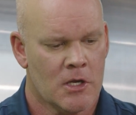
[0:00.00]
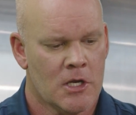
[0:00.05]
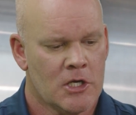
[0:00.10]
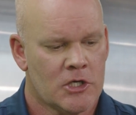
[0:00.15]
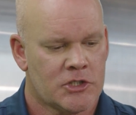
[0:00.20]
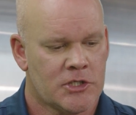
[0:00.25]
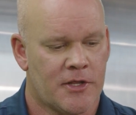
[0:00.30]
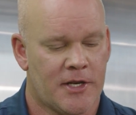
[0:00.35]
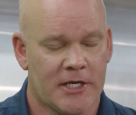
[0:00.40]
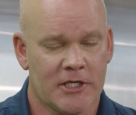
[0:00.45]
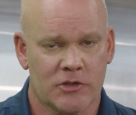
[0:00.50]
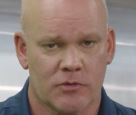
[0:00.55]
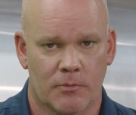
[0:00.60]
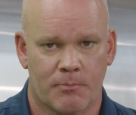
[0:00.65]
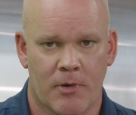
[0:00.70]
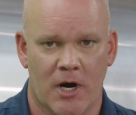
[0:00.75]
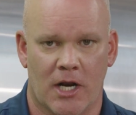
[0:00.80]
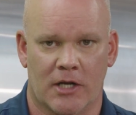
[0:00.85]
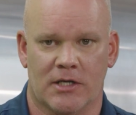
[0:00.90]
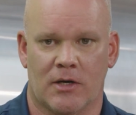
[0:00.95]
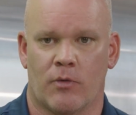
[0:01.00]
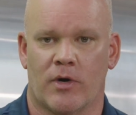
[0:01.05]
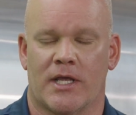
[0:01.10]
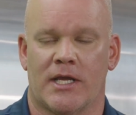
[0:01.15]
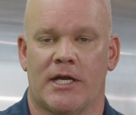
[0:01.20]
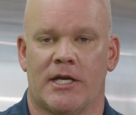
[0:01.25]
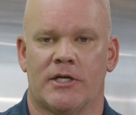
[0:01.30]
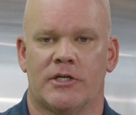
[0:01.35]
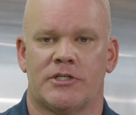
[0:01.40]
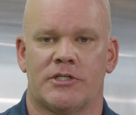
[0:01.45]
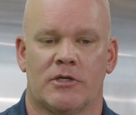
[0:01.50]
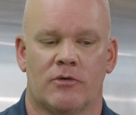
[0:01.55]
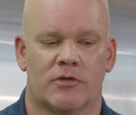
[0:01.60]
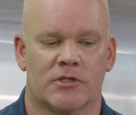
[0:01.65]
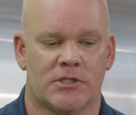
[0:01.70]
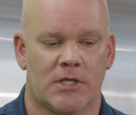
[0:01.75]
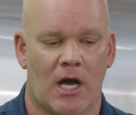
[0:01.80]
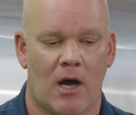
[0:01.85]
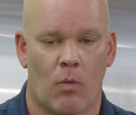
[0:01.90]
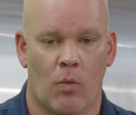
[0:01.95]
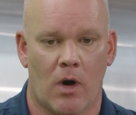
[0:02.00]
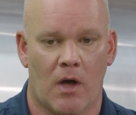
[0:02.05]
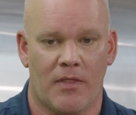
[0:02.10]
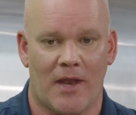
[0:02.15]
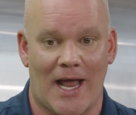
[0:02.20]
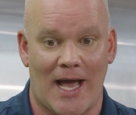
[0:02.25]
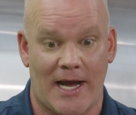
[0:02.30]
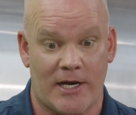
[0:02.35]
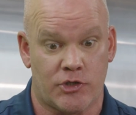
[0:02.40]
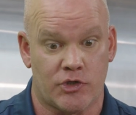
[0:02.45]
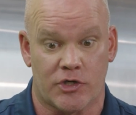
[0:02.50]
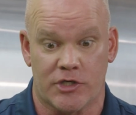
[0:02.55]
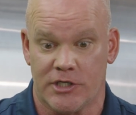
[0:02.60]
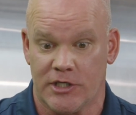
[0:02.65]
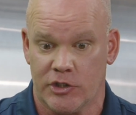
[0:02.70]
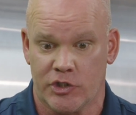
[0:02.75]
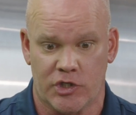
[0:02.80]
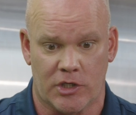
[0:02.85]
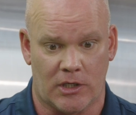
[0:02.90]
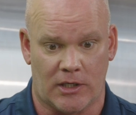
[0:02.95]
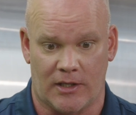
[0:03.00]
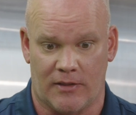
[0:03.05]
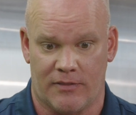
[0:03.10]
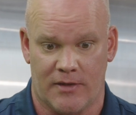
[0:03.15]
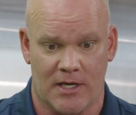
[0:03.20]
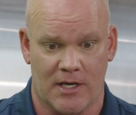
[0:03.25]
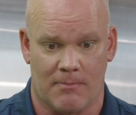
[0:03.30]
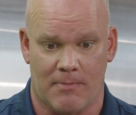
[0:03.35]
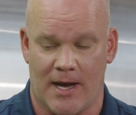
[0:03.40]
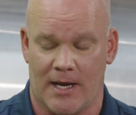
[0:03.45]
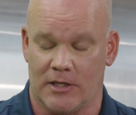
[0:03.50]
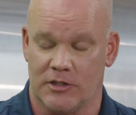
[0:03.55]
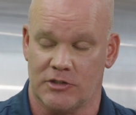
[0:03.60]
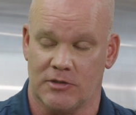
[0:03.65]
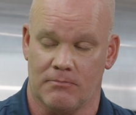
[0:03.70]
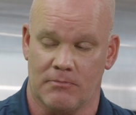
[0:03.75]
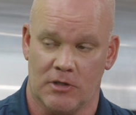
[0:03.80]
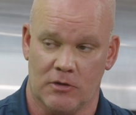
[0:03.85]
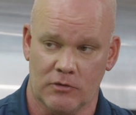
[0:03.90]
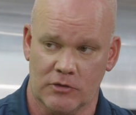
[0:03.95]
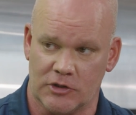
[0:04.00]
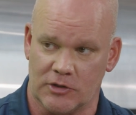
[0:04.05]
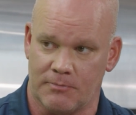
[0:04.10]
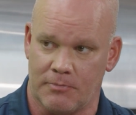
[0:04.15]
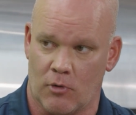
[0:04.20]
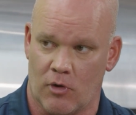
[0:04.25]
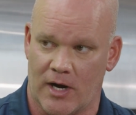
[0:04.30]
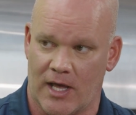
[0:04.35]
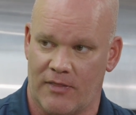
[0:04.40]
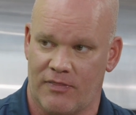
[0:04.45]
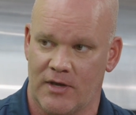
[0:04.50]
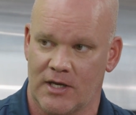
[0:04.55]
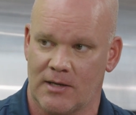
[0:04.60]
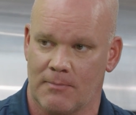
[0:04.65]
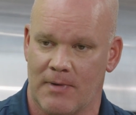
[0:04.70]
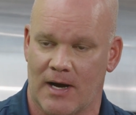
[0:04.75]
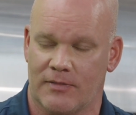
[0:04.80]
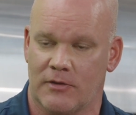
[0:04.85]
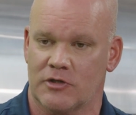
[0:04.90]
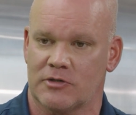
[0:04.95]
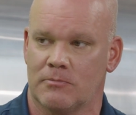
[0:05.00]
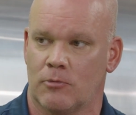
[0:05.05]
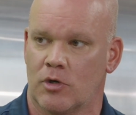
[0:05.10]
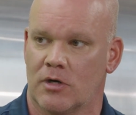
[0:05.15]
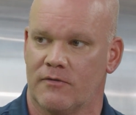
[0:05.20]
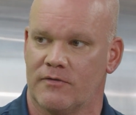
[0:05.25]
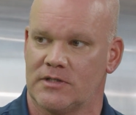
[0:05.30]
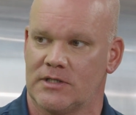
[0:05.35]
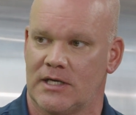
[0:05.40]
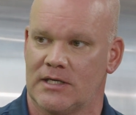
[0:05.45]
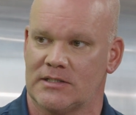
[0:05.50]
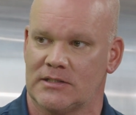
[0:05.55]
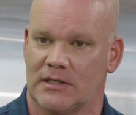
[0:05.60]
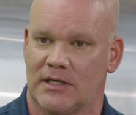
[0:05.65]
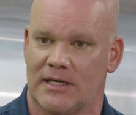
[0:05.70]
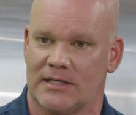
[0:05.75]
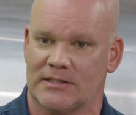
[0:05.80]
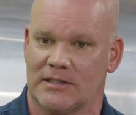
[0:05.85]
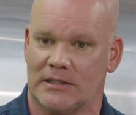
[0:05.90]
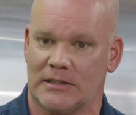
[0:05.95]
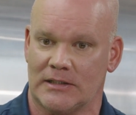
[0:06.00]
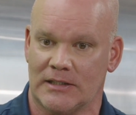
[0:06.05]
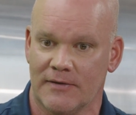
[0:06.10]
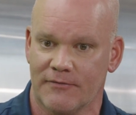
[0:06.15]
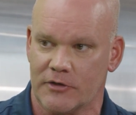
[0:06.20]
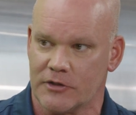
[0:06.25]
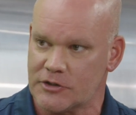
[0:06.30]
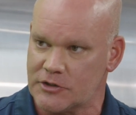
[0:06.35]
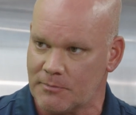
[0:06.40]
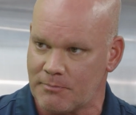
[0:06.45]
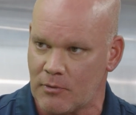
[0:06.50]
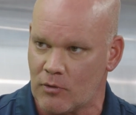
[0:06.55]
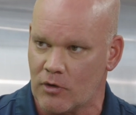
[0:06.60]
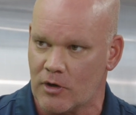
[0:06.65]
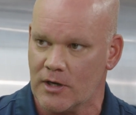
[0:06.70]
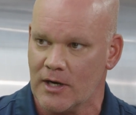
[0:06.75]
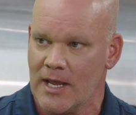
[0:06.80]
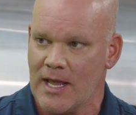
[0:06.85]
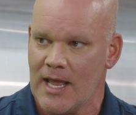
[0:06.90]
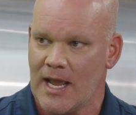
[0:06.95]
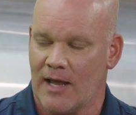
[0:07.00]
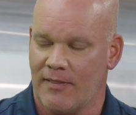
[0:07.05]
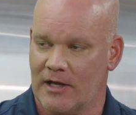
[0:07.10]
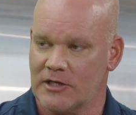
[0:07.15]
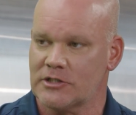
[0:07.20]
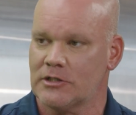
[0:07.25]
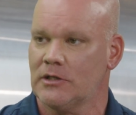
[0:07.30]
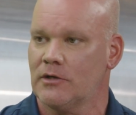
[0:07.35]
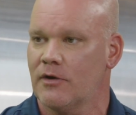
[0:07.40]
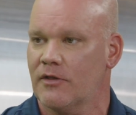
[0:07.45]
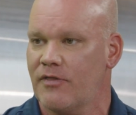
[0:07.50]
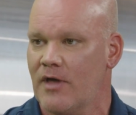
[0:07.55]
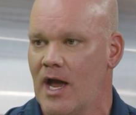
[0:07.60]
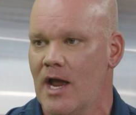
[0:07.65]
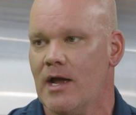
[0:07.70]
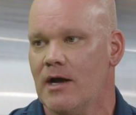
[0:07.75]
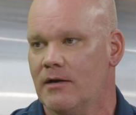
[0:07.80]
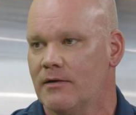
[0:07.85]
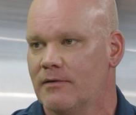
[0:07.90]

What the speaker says: so the next product I want to get into is not one that I traditionally think about as immune support. I think about this more as a liver support, and that's glutathione.